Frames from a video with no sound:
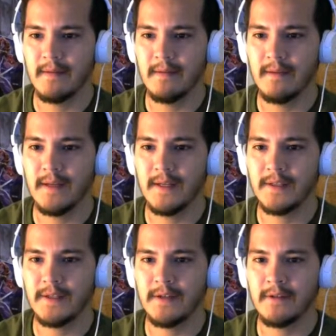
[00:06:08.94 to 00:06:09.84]
Let's
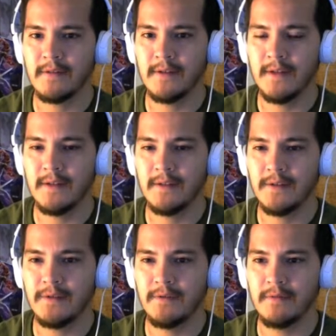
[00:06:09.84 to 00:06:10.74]
go
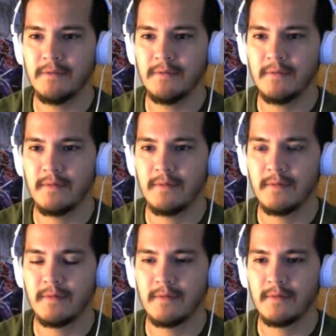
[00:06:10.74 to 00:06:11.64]
into...
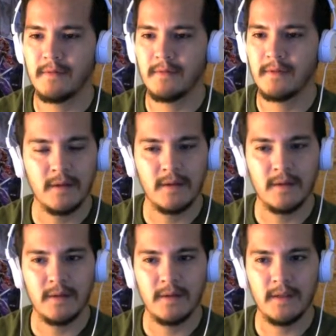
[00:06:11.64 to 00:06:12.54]

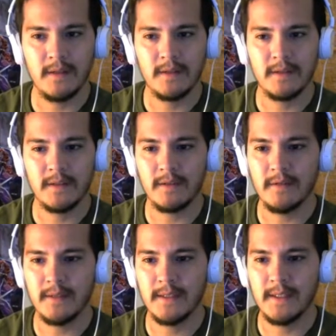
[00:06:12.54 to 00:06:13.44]
Yeah, let's just go
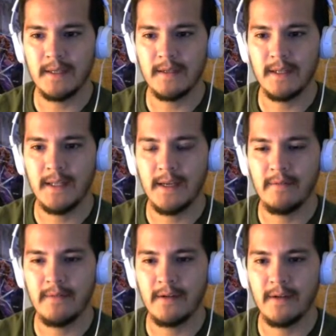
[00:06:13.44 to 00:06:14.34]
into Satellite Cannon
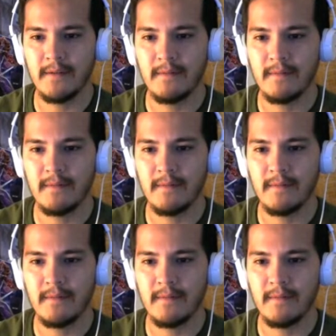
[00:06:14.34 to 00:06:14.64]
Falcon.